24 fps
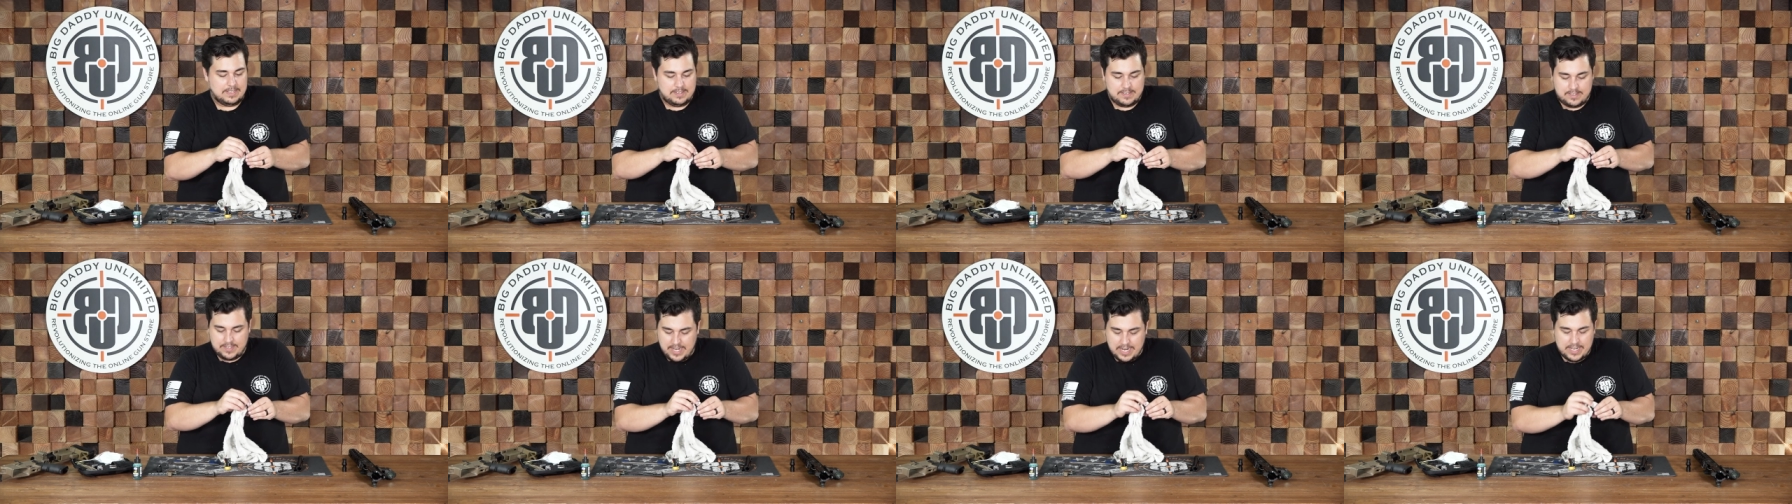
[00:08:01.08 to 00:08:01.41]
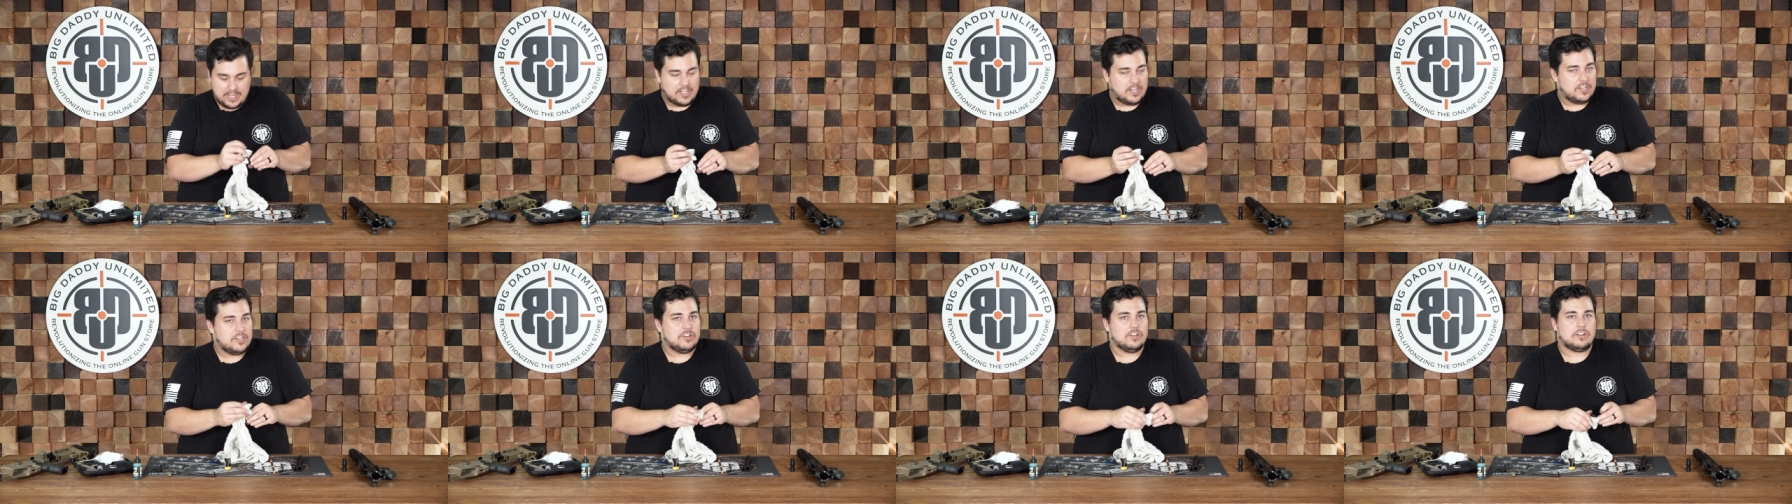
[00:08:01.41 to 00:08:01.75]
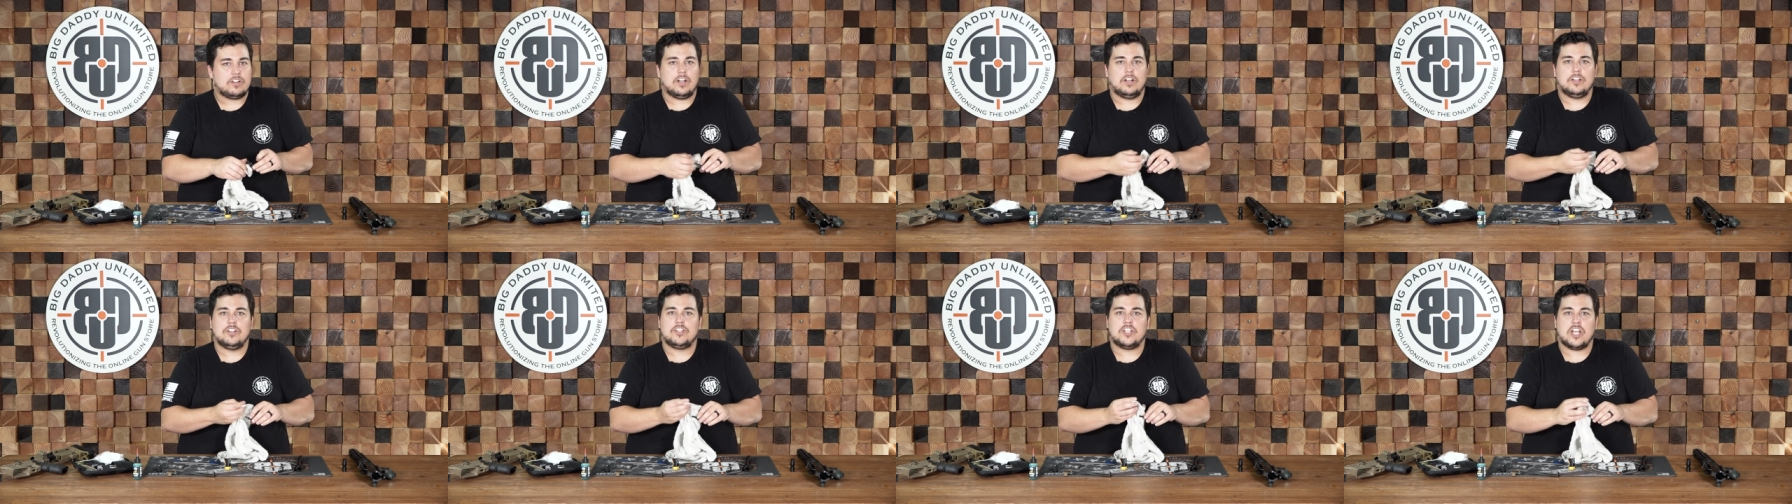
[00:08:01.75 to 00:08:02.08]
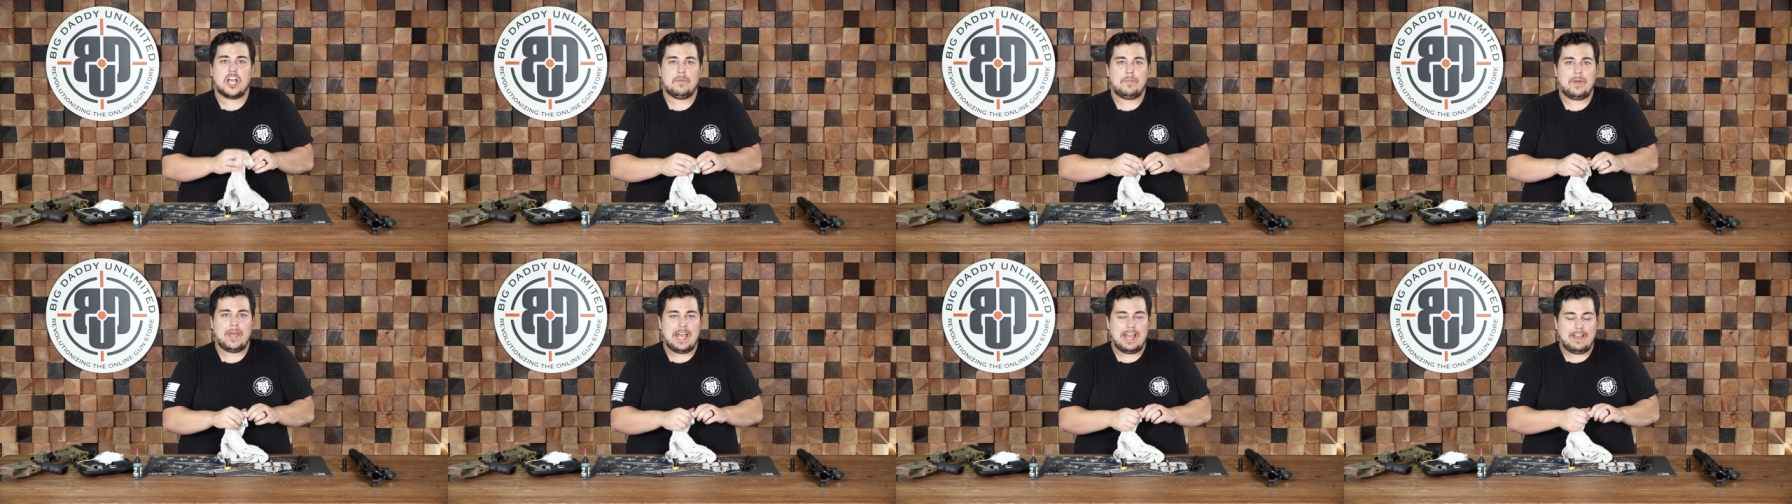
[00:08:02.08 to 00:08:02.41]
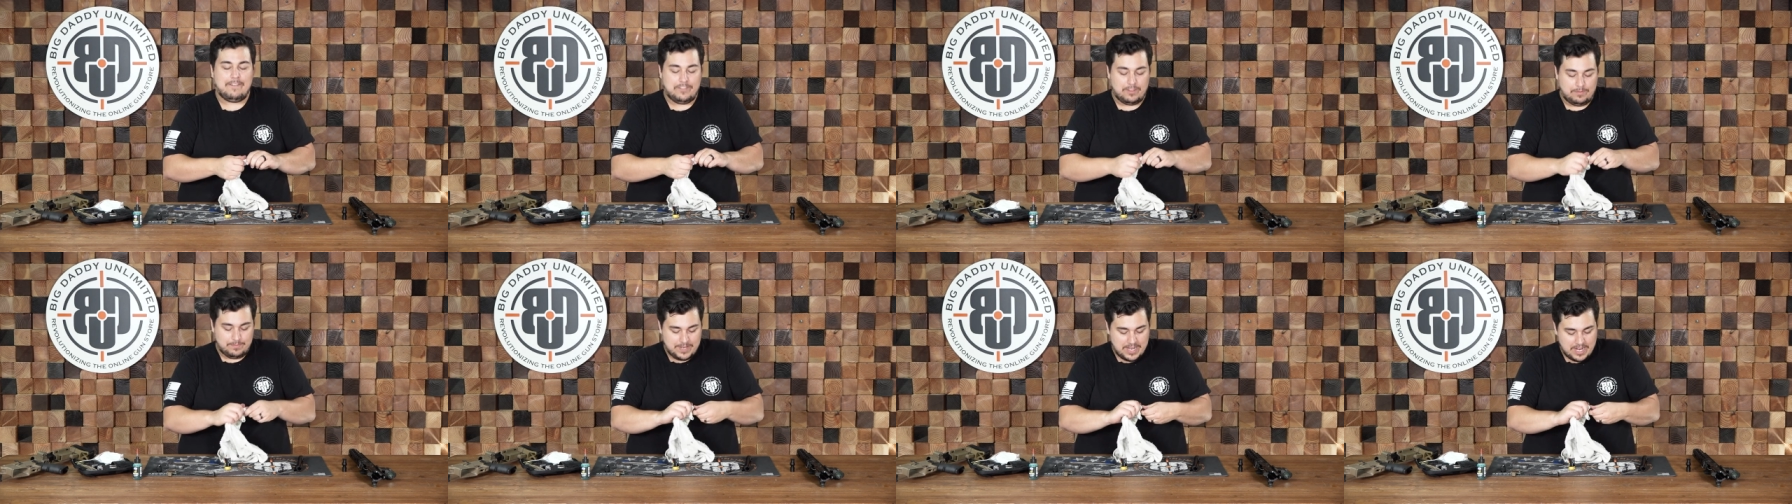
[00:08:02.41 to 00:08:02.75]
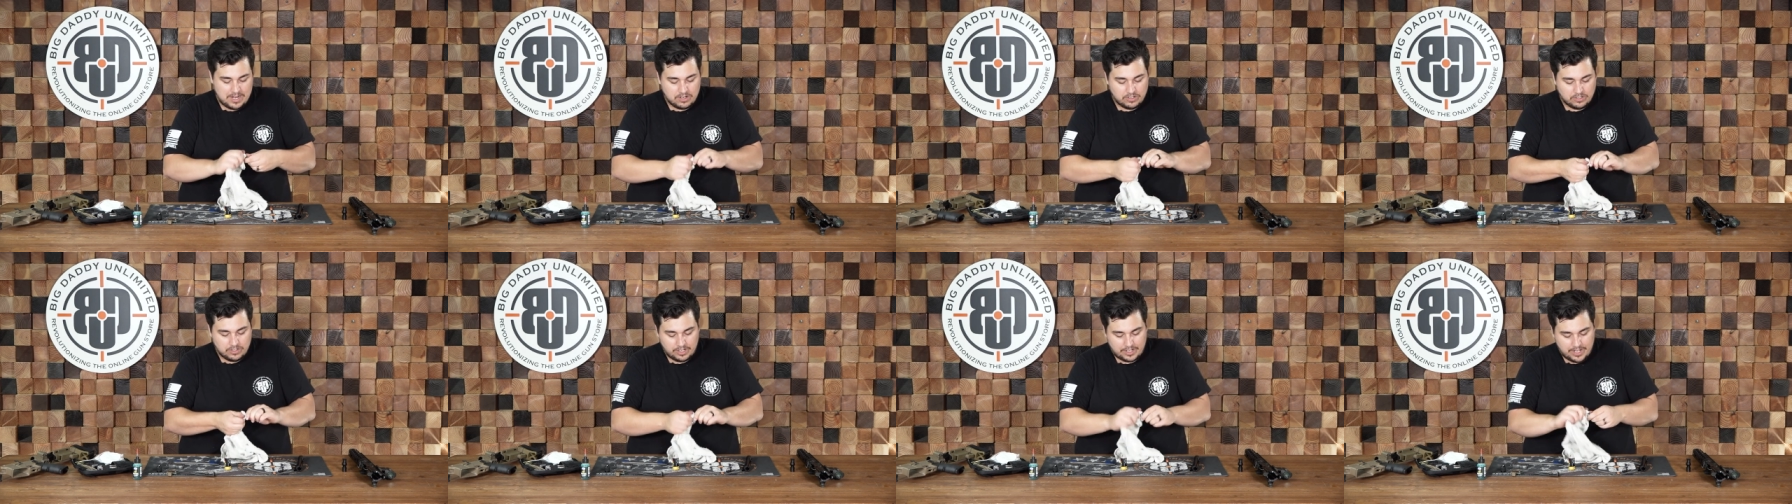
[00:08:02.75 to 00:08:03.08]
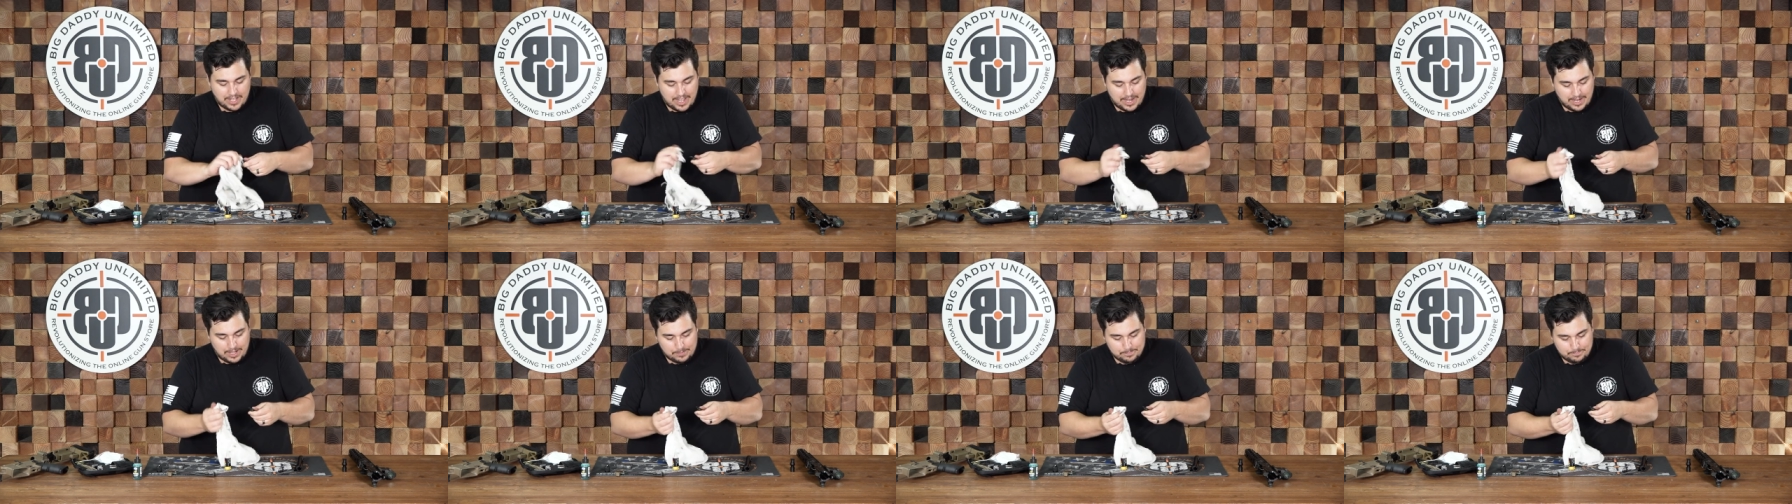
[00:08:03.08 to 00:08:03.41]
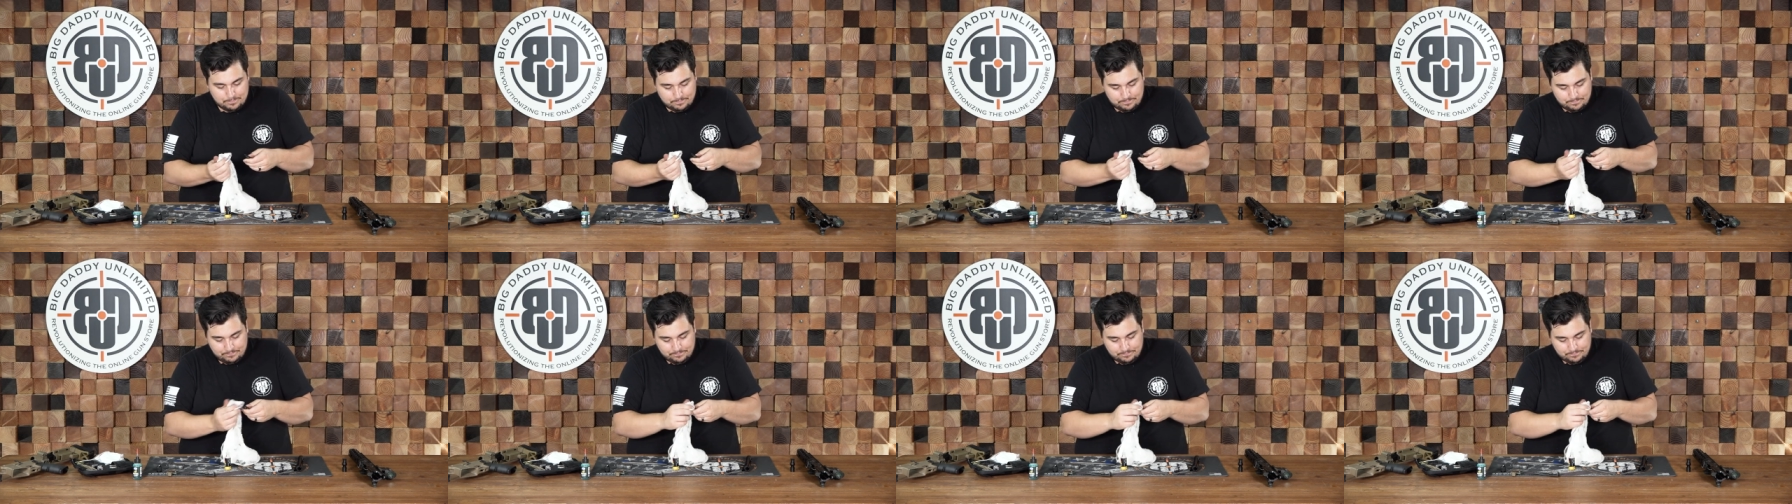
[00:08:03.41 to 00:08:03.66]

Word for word: Take it into your gun shop, have them take a look at it.